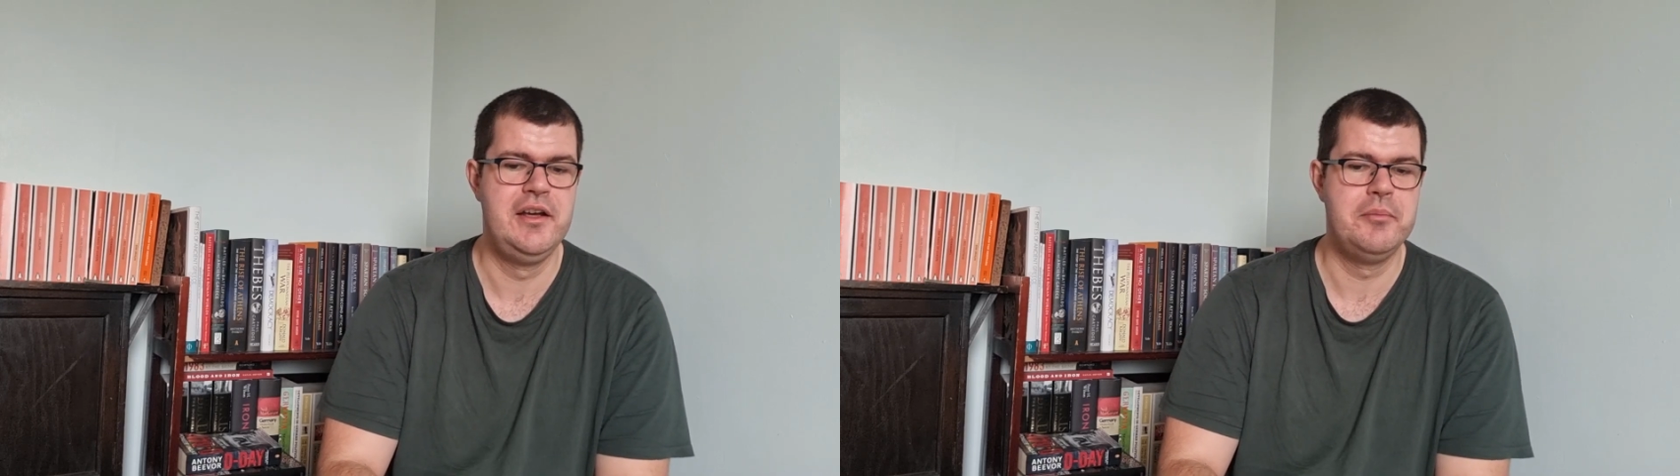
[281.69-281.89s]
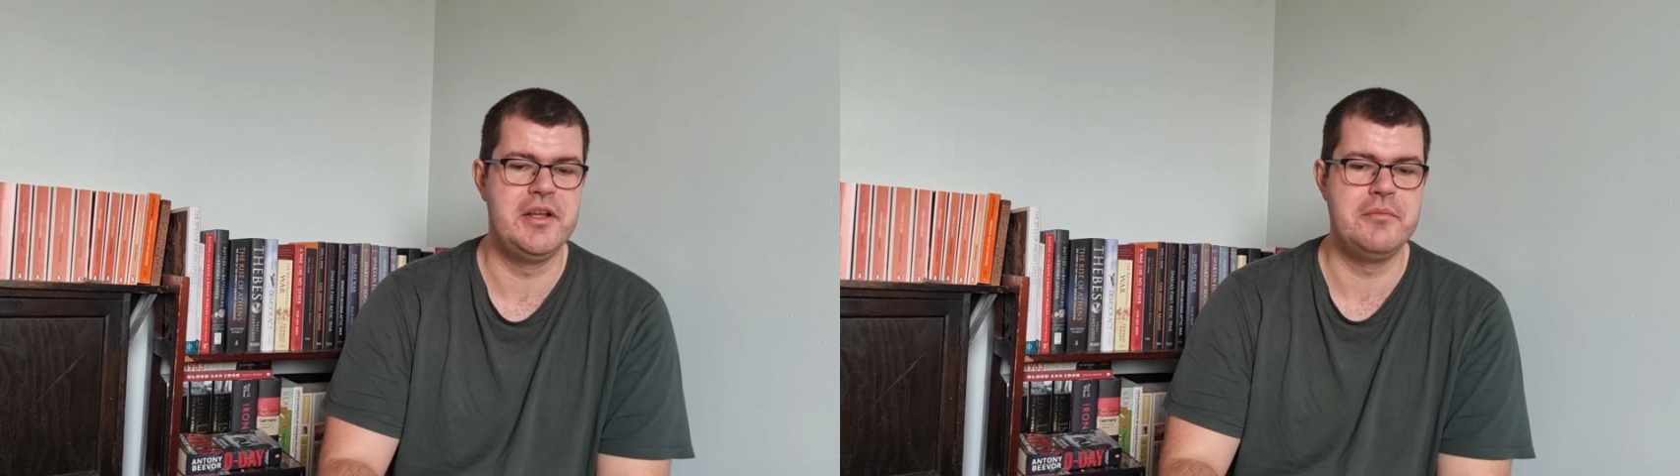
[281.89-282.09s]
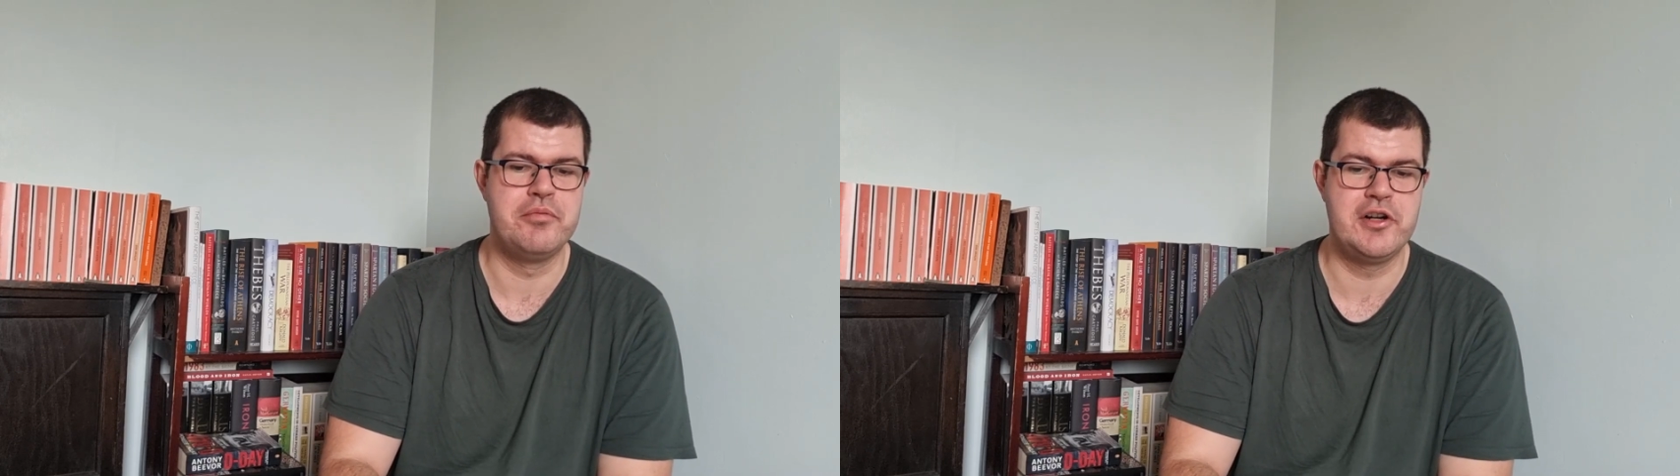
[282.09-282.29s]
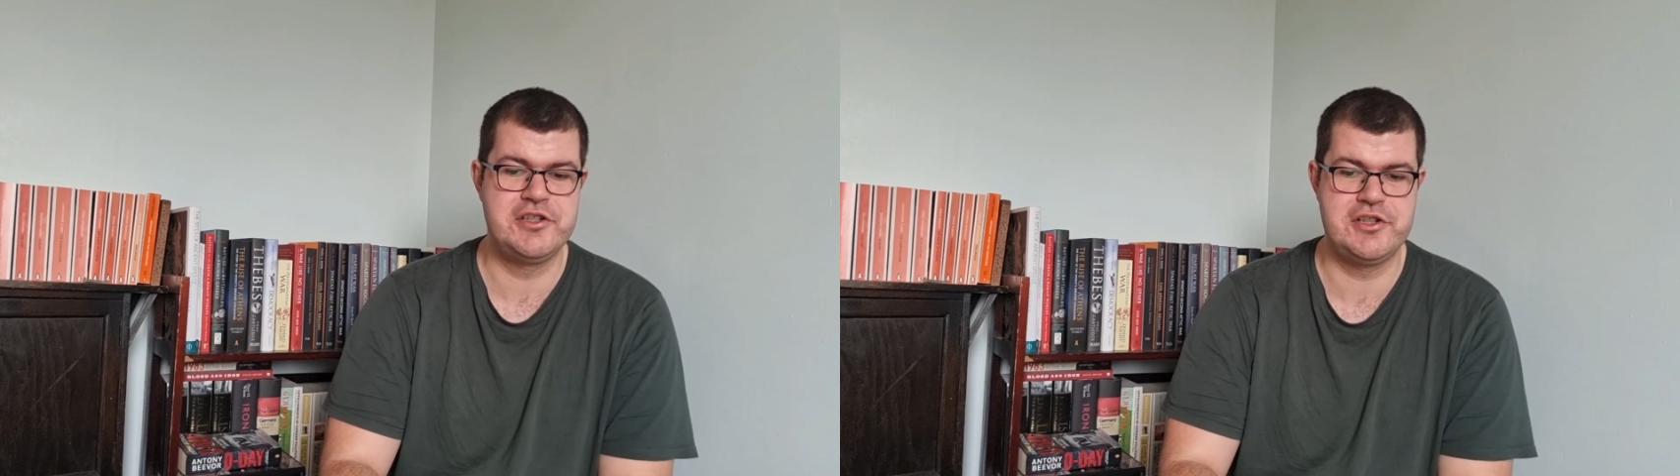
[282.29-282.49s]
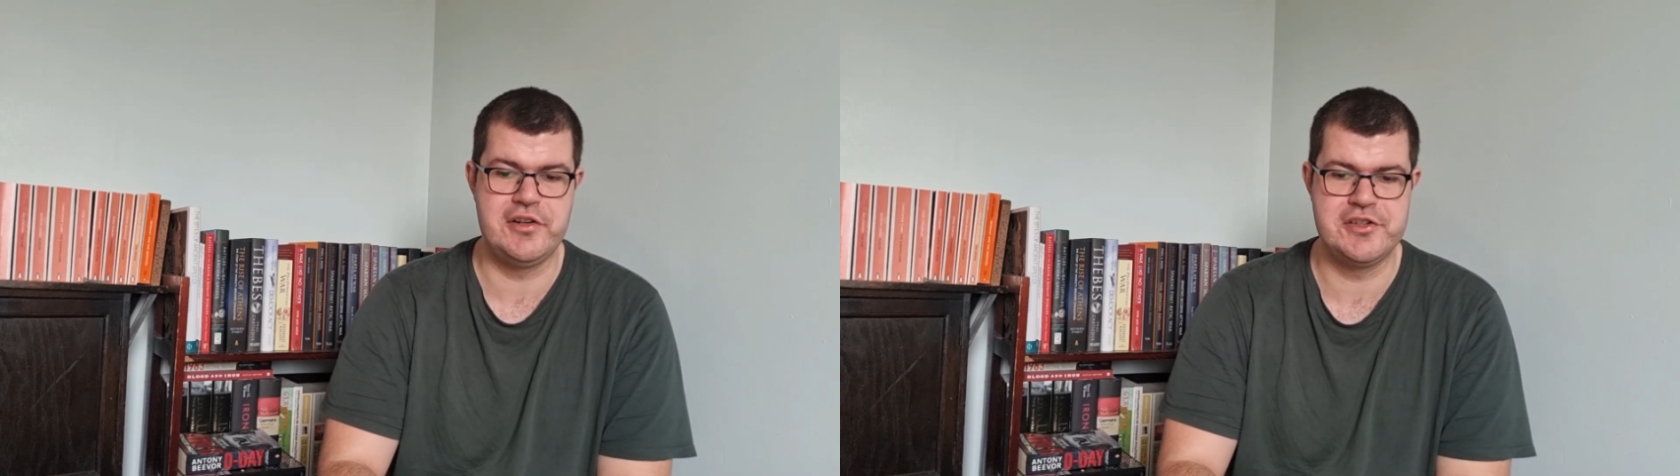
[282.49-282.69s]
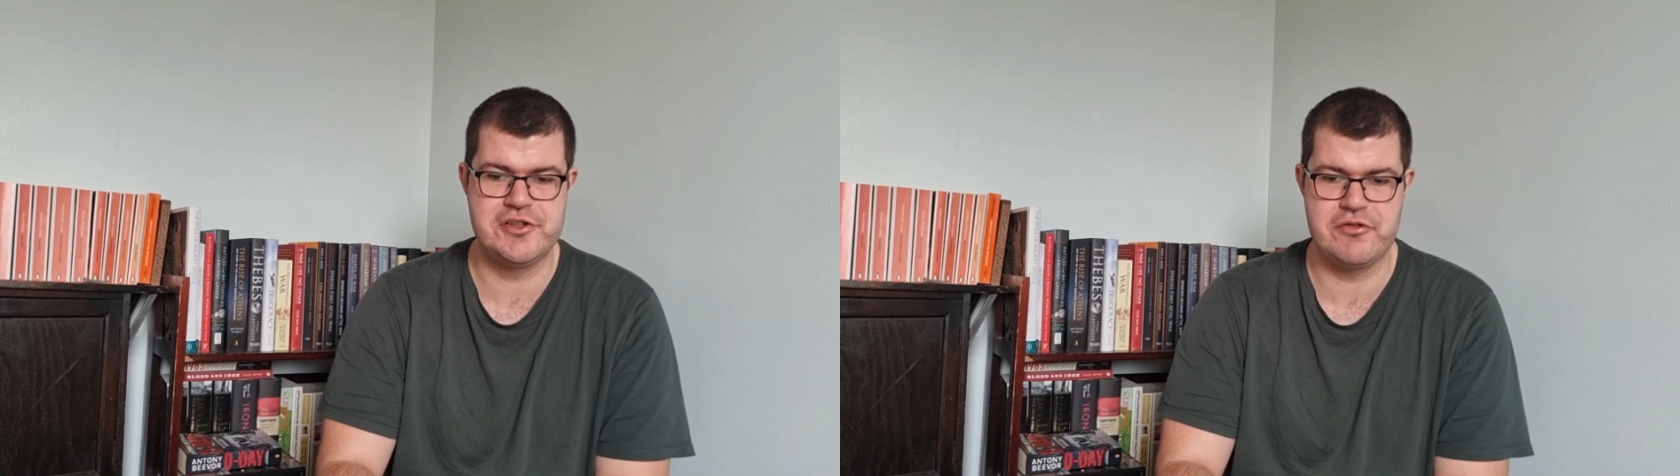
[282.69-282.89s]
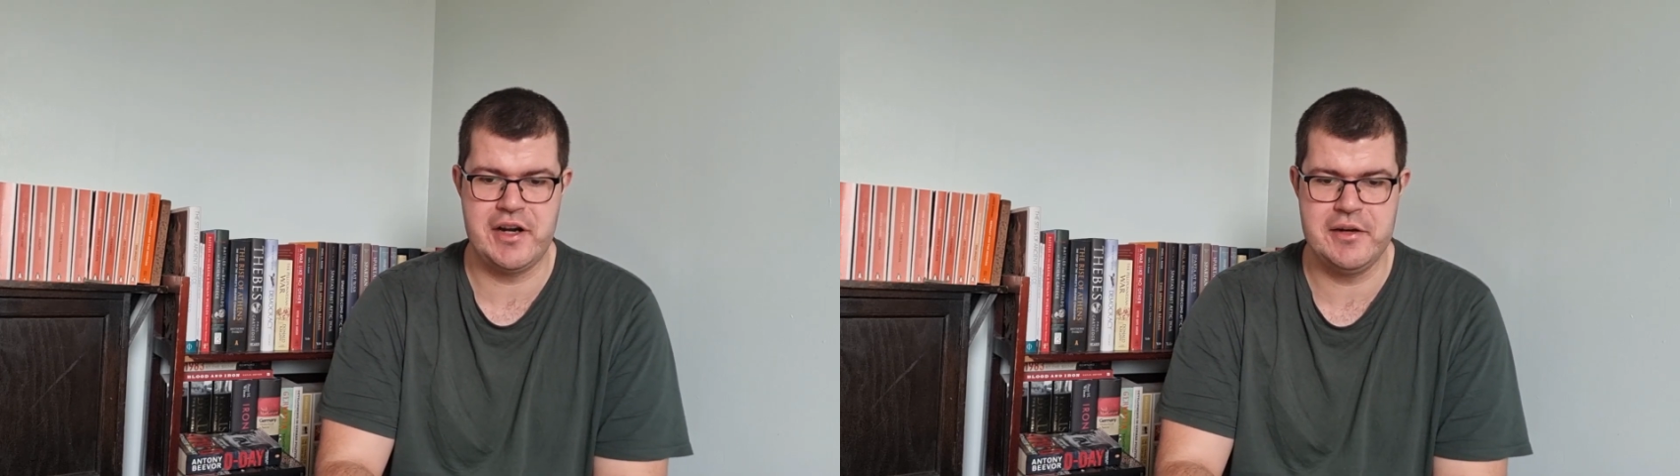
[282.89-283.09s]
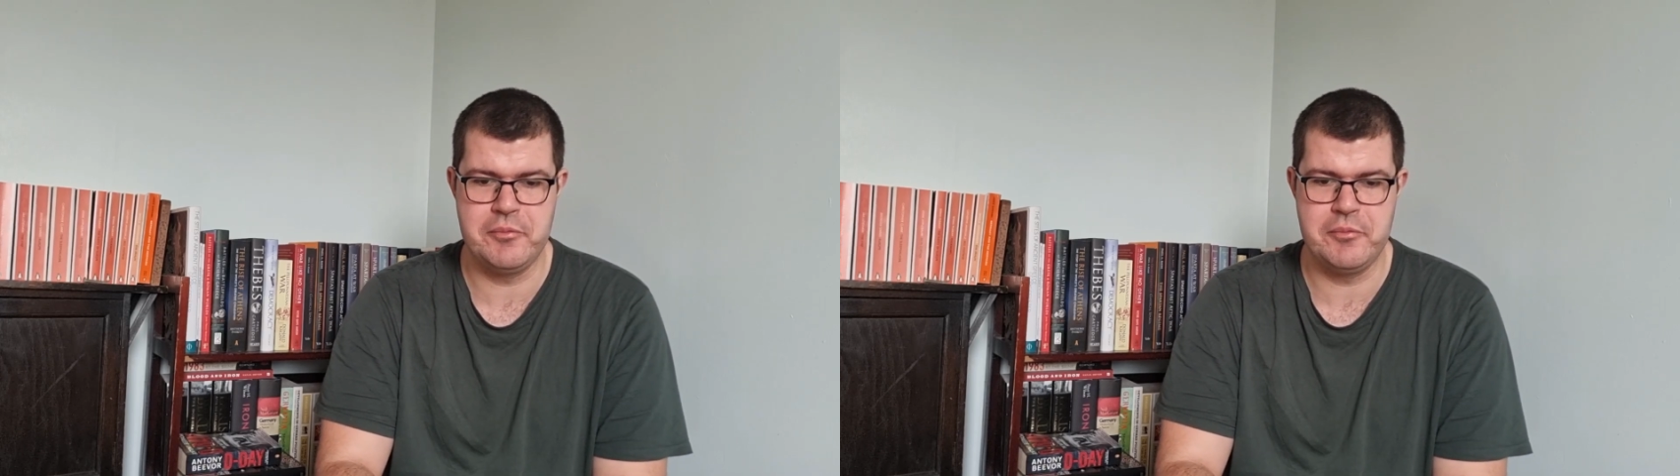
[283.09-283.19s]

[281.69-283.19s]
but he brushed a stray